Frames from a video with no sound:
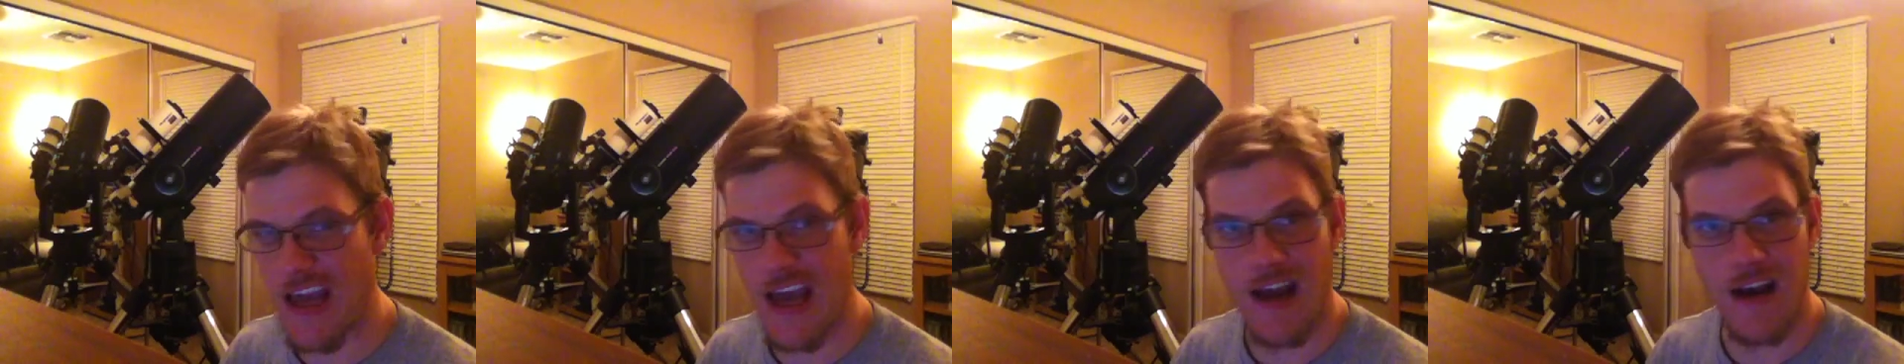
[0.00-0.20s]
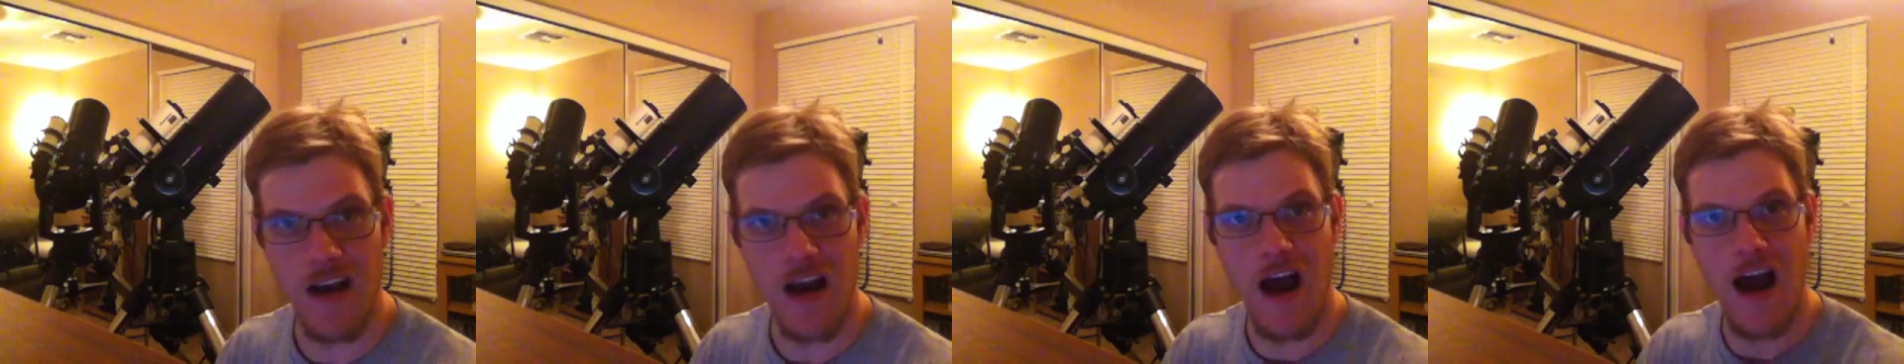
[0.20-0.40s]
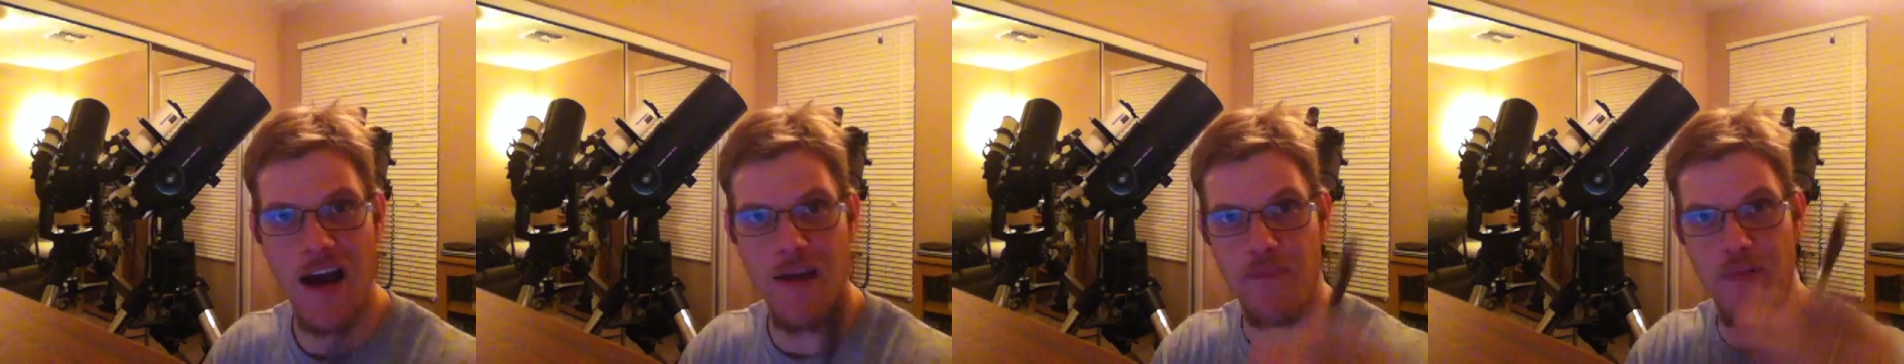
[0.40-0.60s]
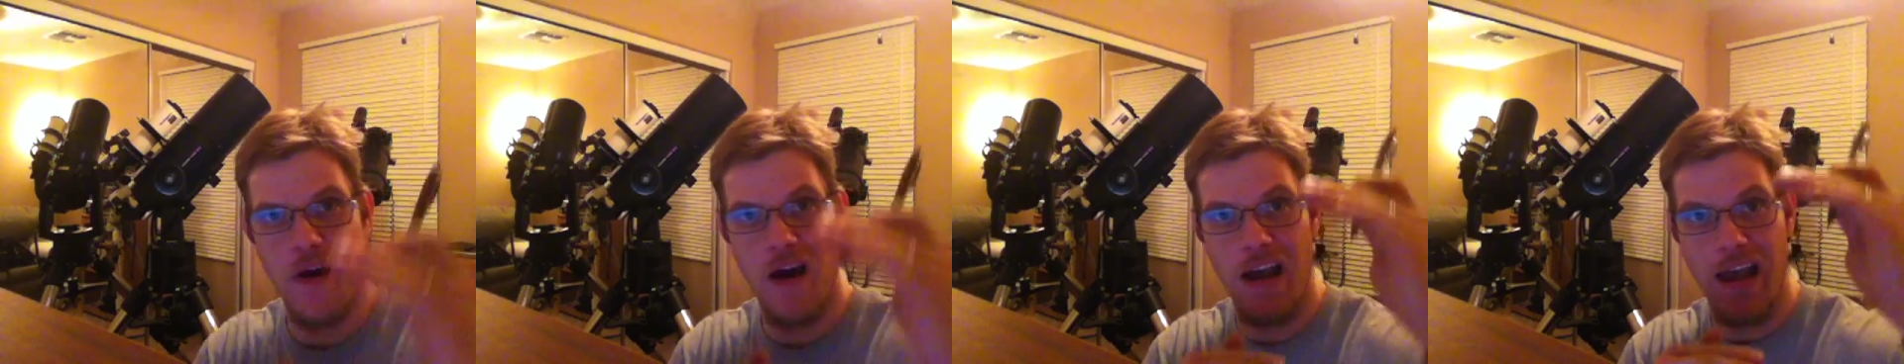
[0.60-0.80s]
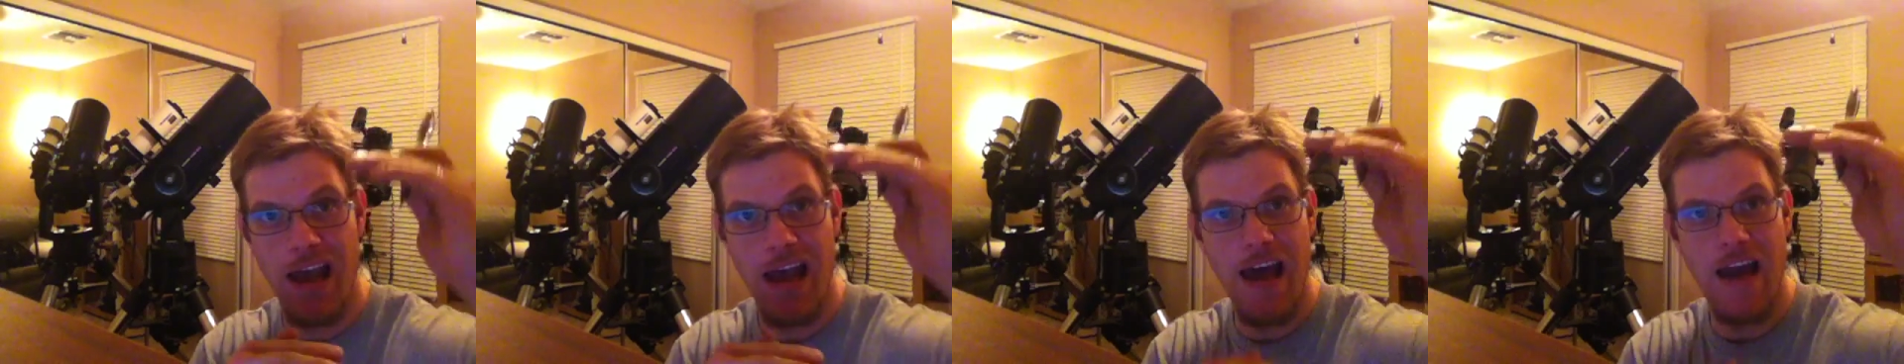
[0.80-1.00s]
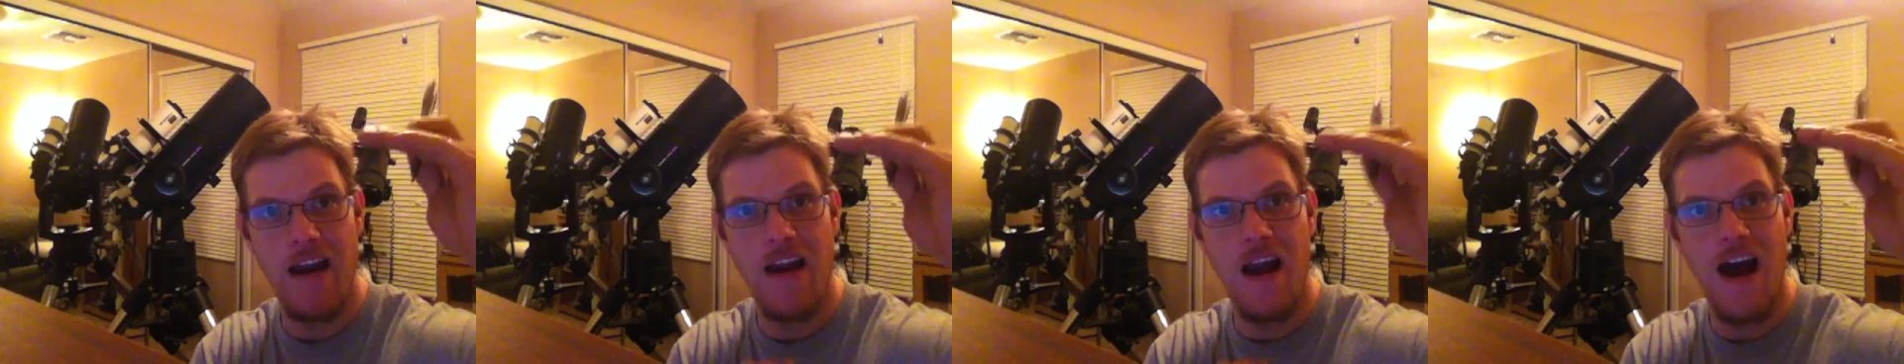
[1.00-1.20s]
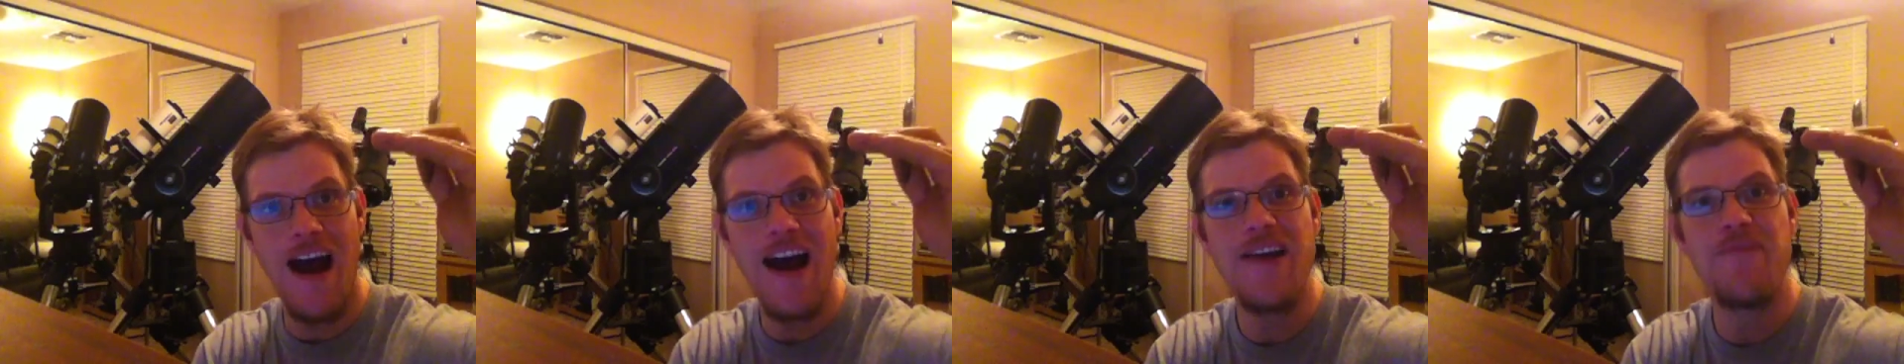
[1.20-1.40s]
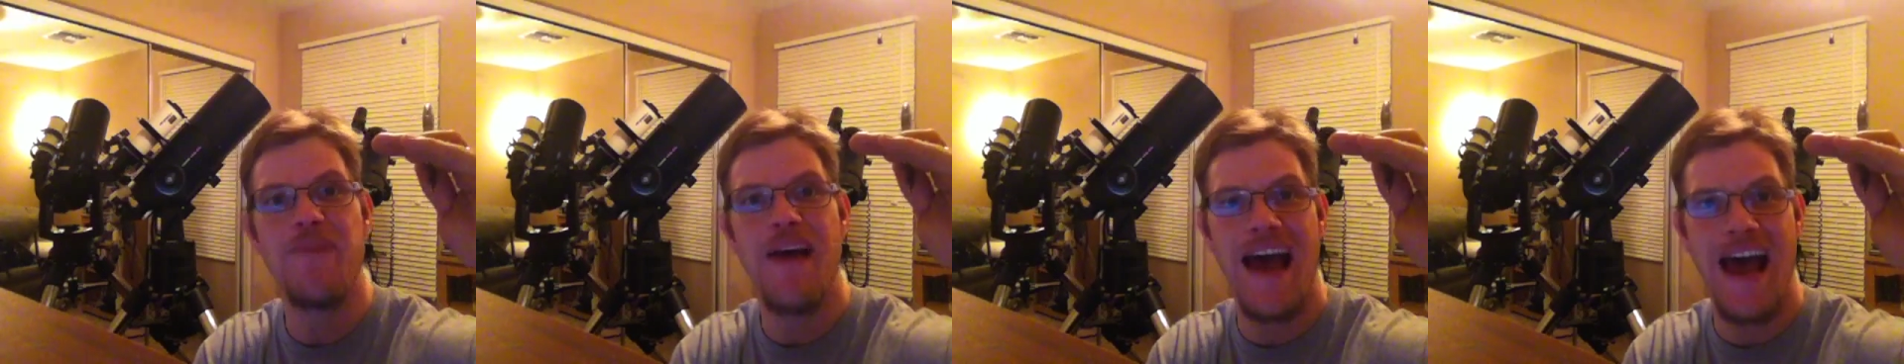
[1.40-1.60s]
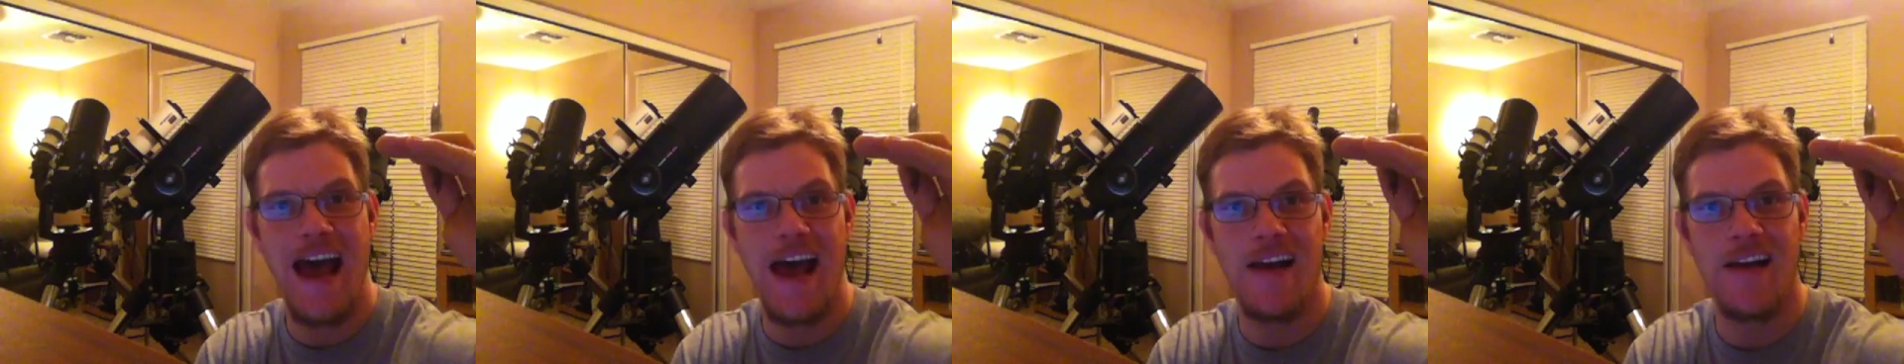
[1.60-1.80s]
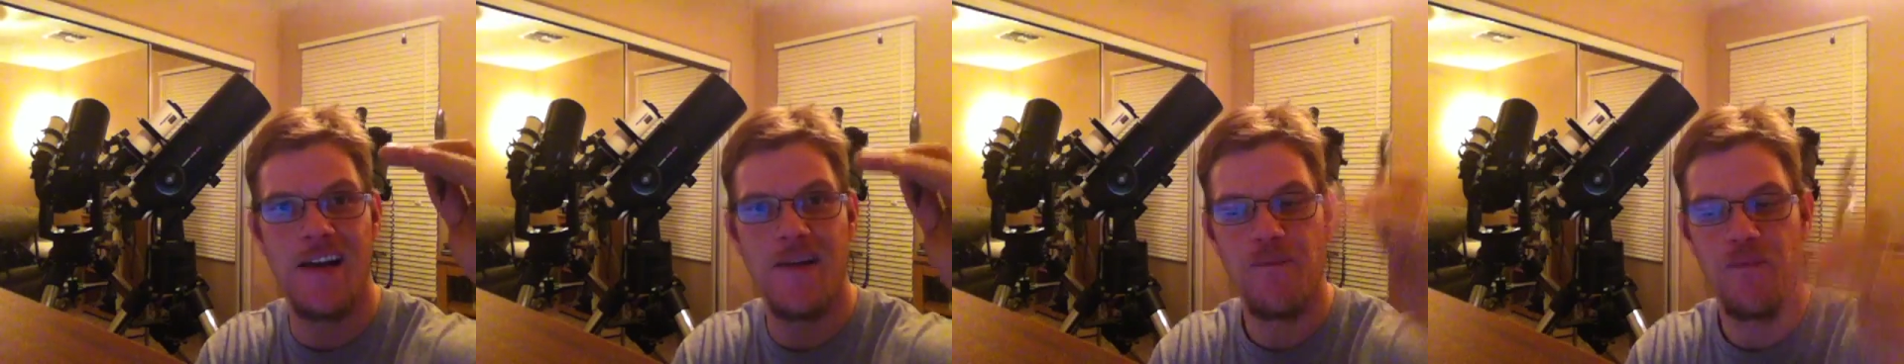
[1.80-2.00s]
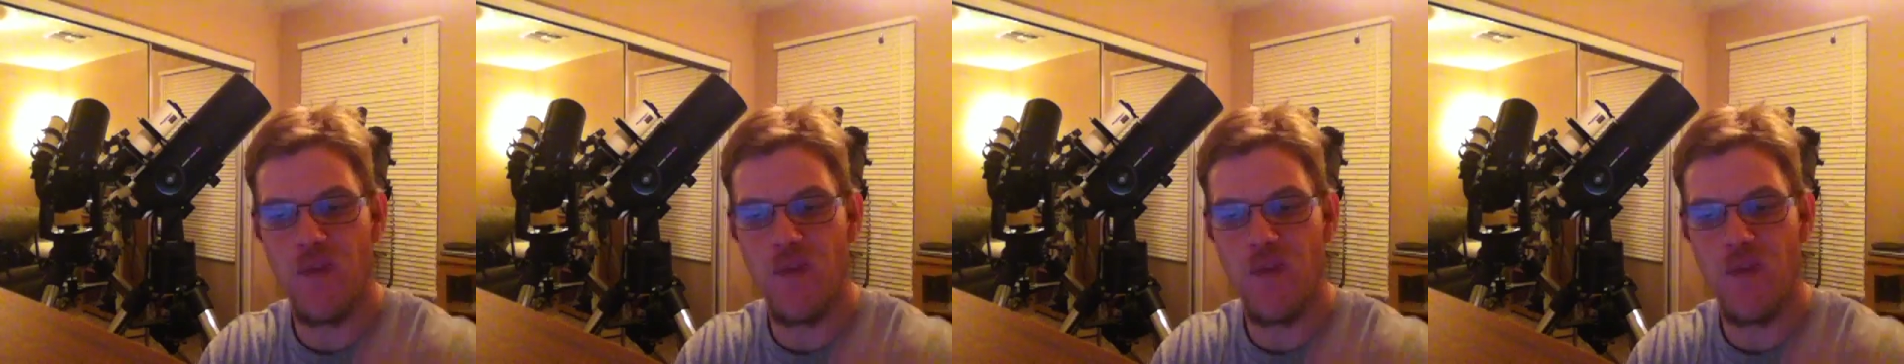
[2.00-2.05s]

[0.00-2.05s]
he had an iPad, he had an iPad